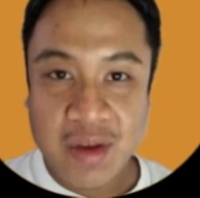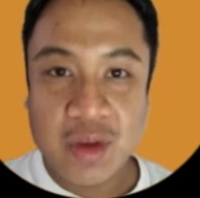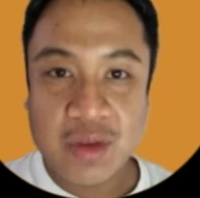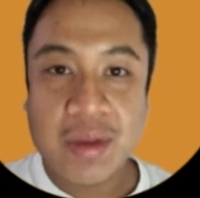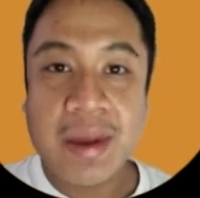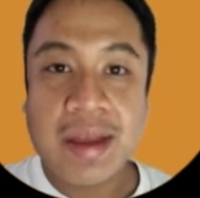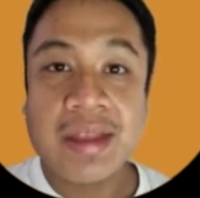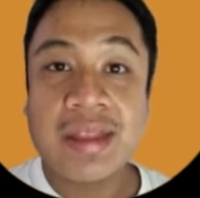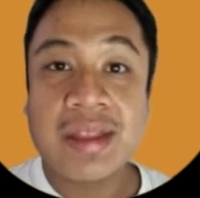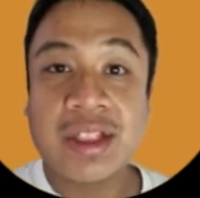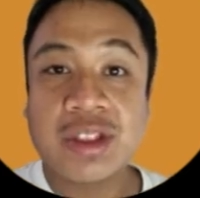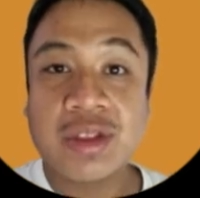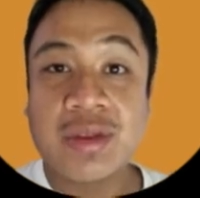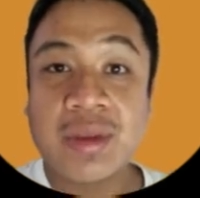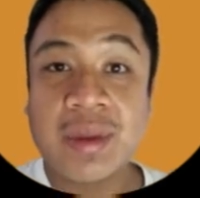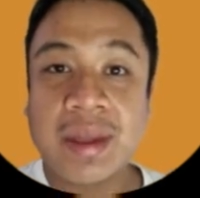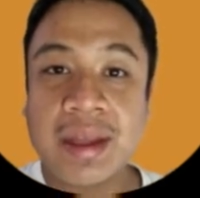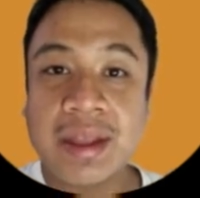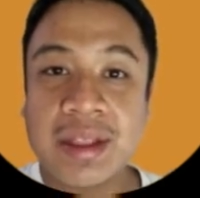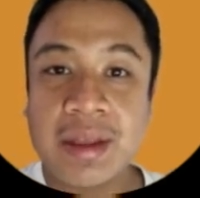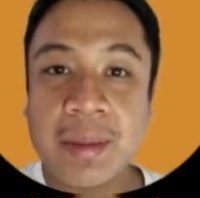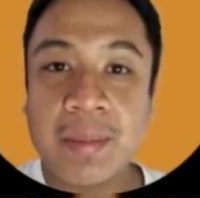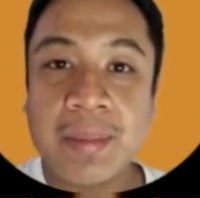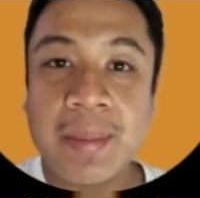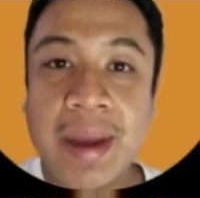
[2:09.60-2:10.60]
let's
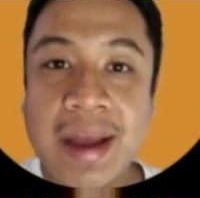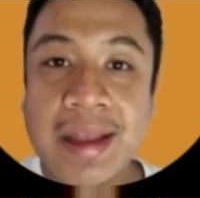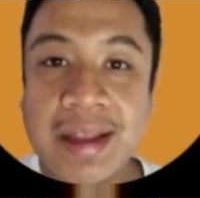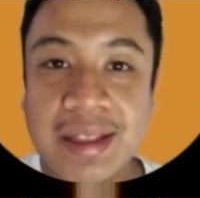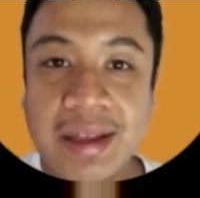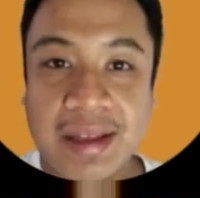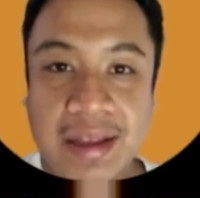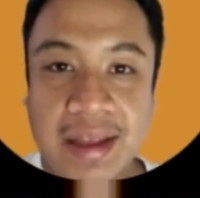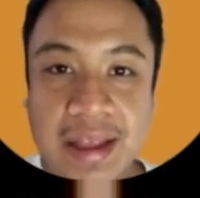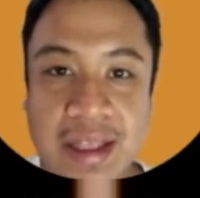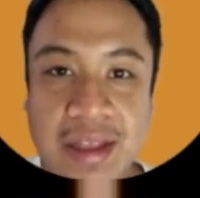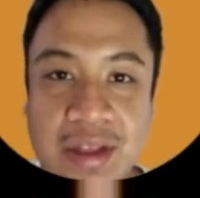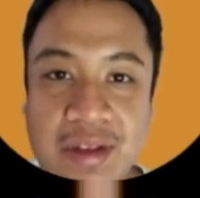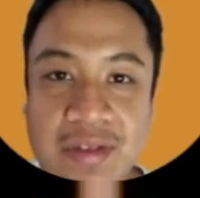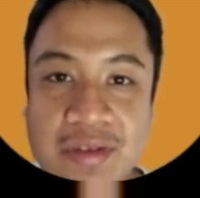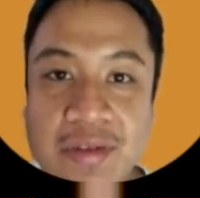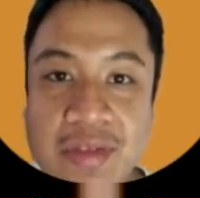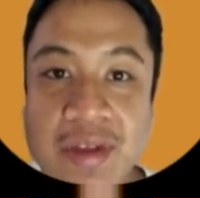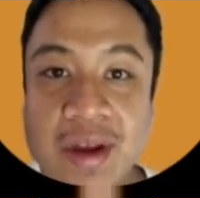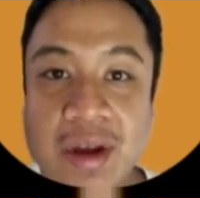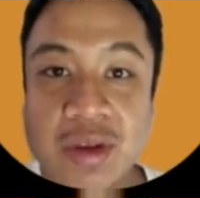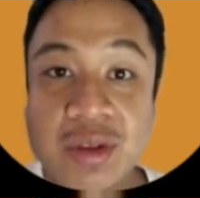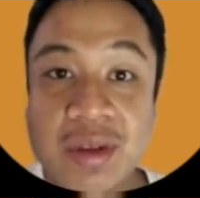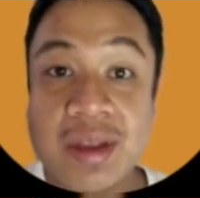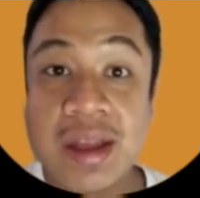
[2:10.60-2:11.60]
explain the method in a
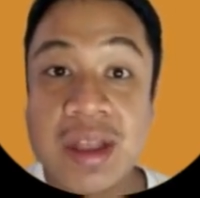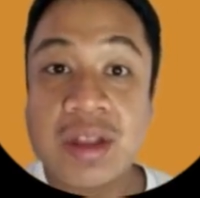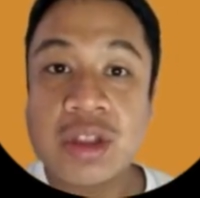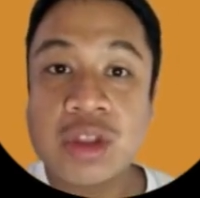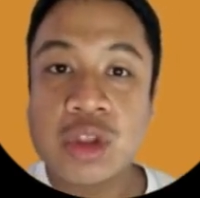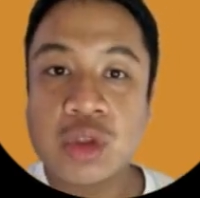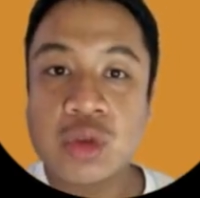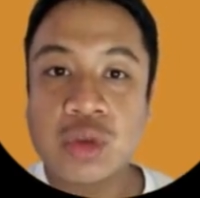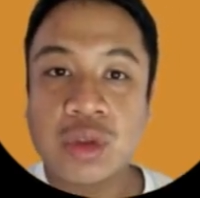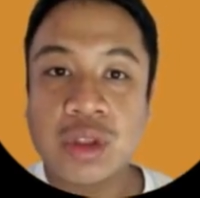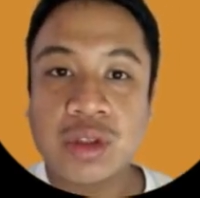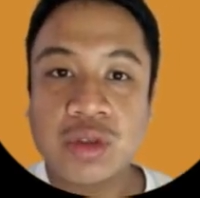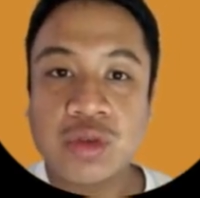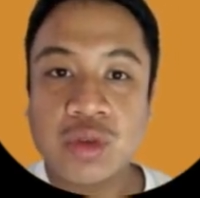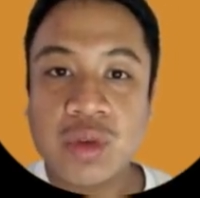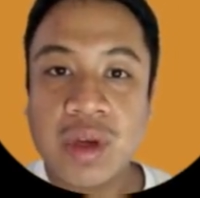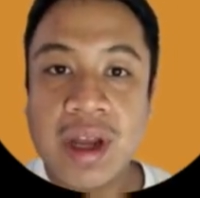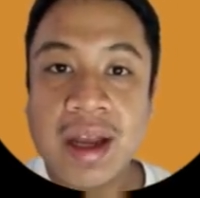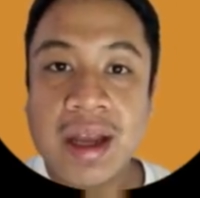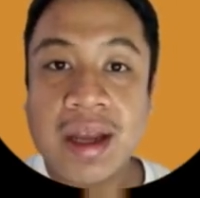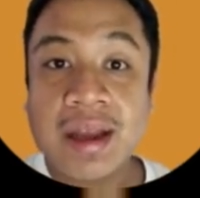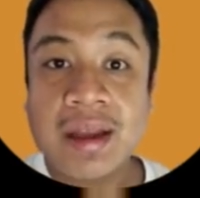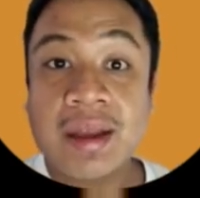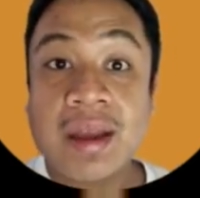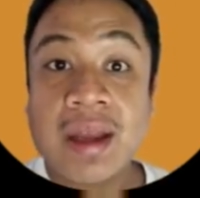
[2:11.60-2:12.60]
very intuitive
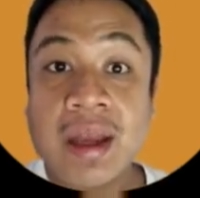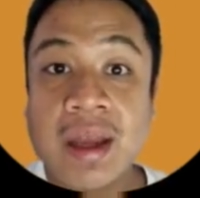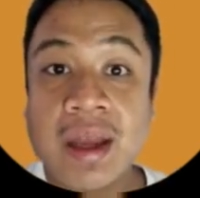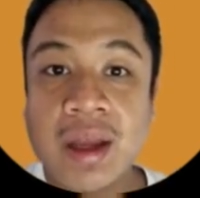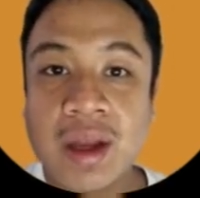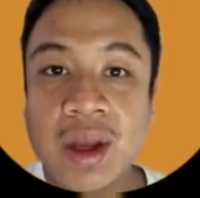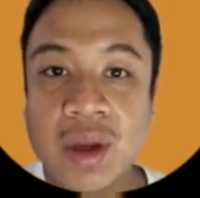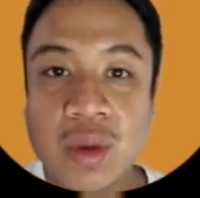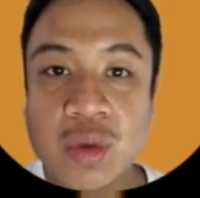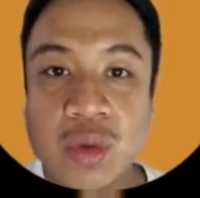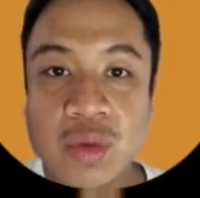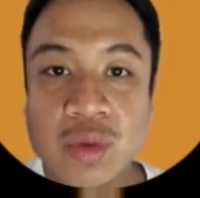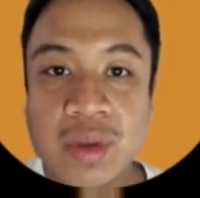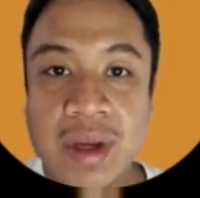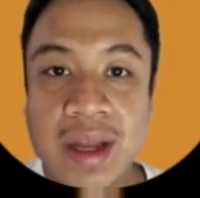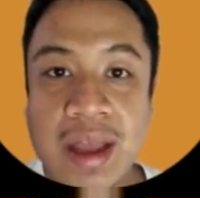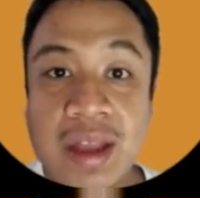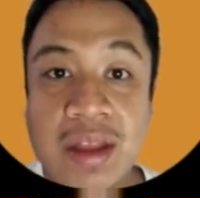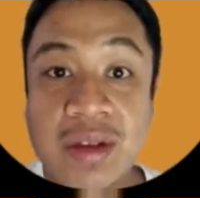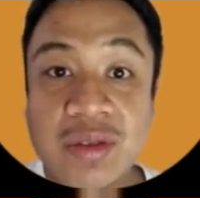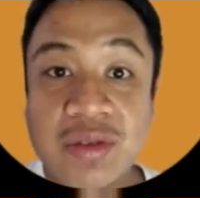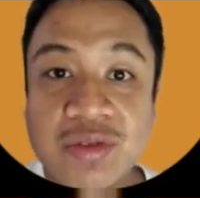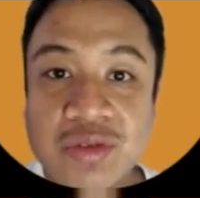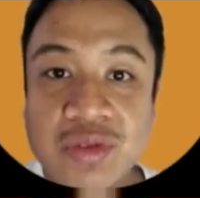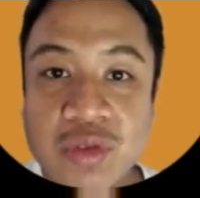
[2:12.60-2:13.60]
way. A
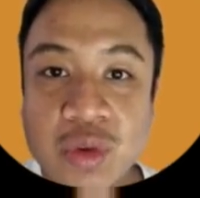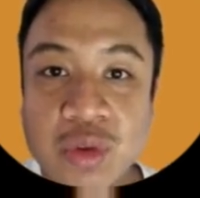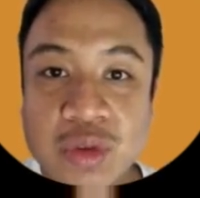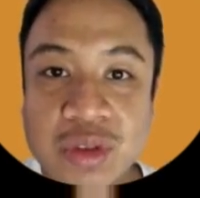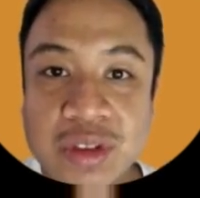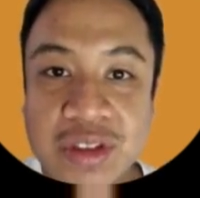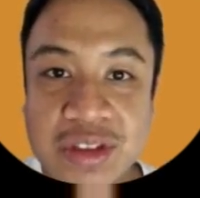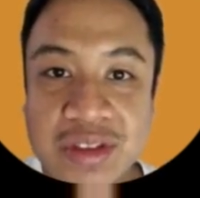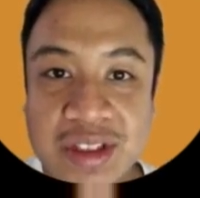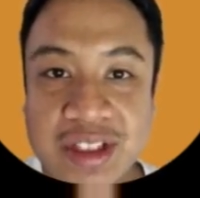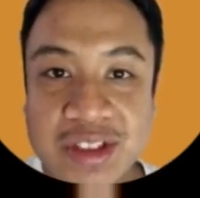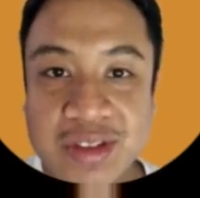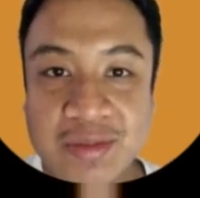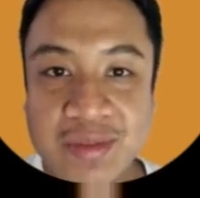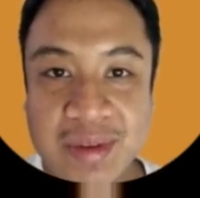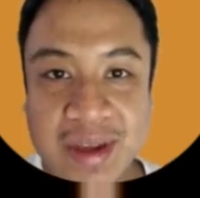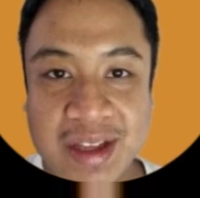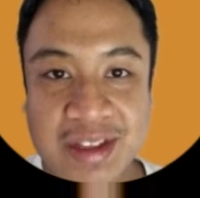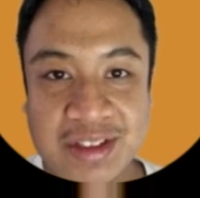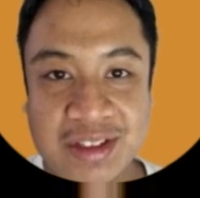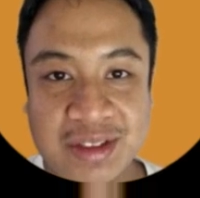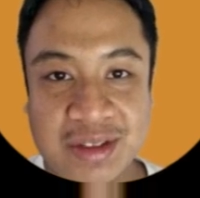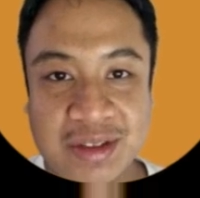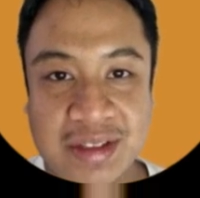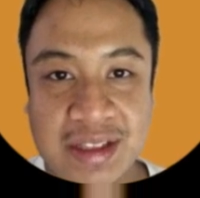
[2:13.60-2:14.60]
random forest is
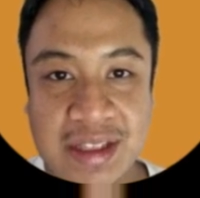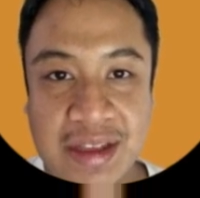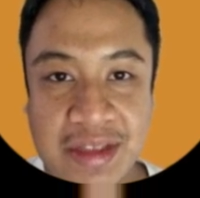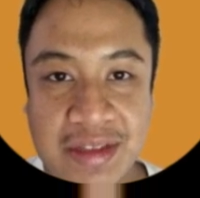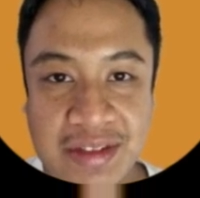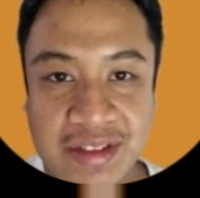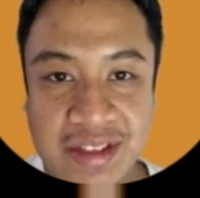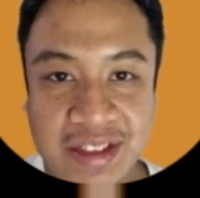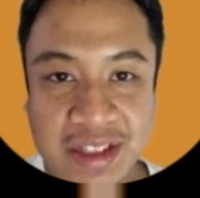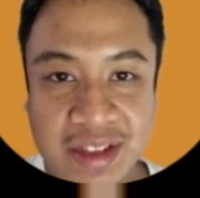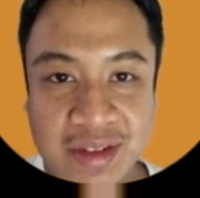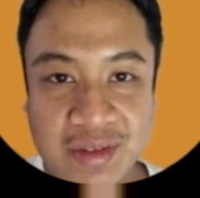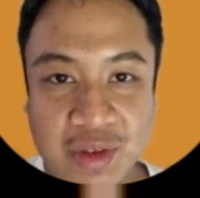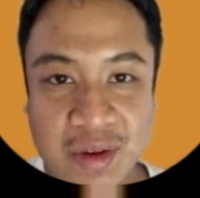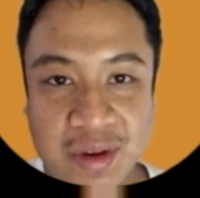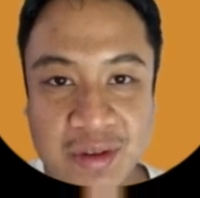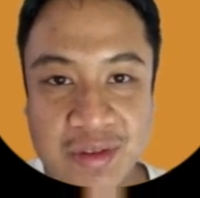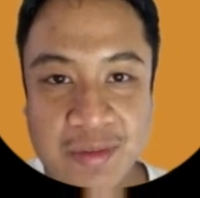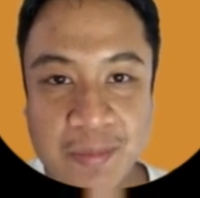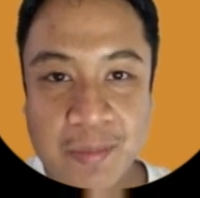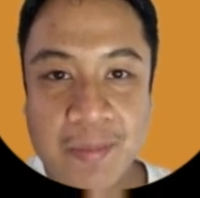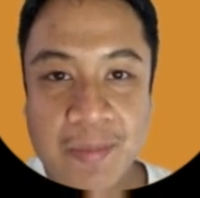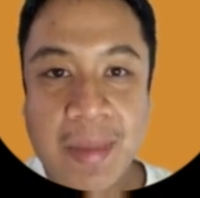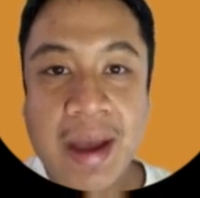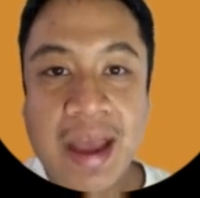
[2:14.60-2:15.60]
basically a team
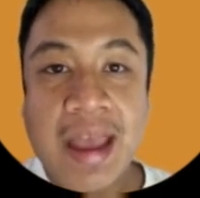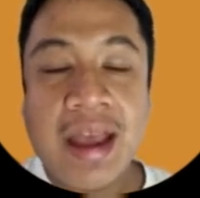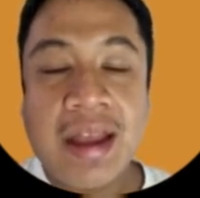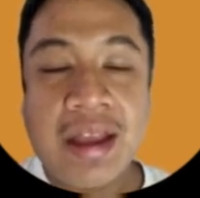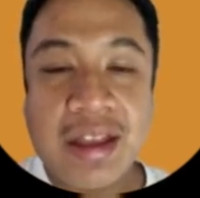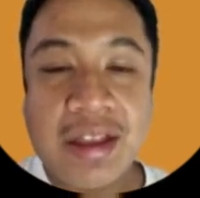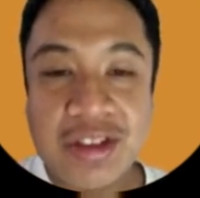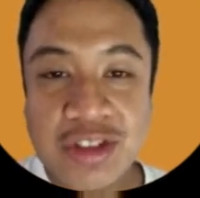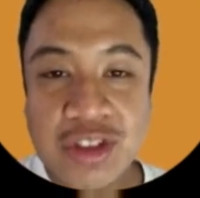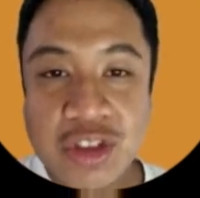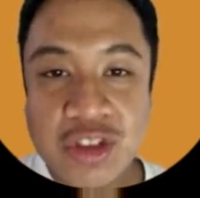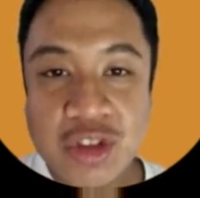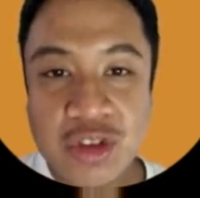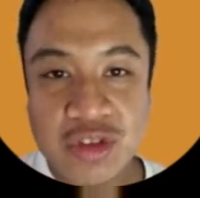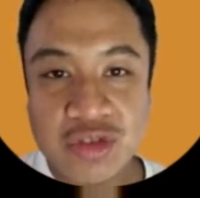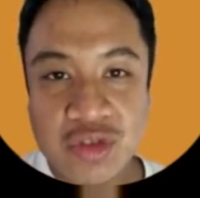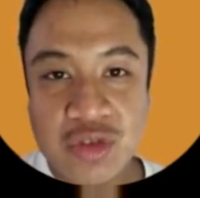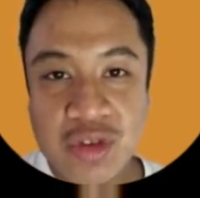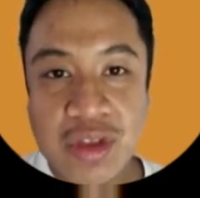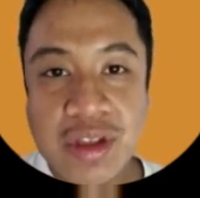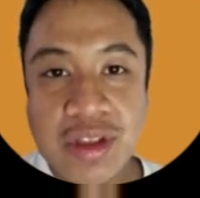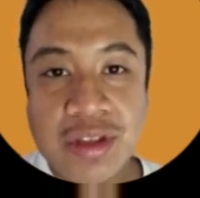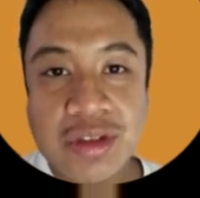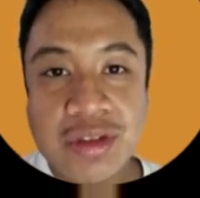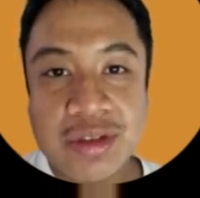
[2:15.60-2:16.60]
of many decision
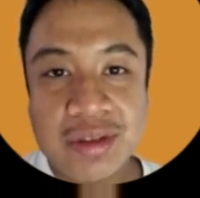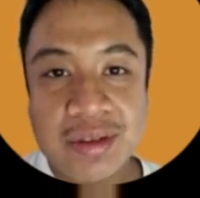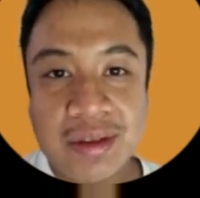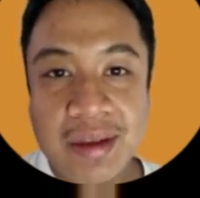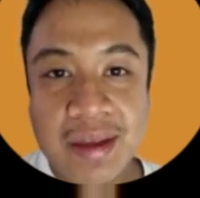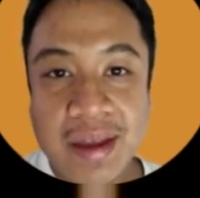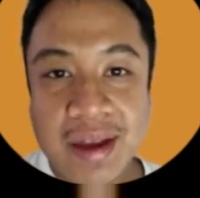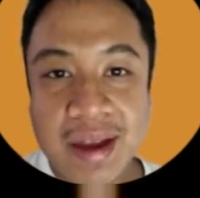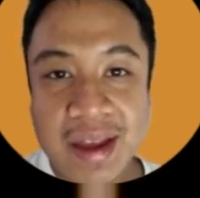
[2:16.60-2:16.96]
trees.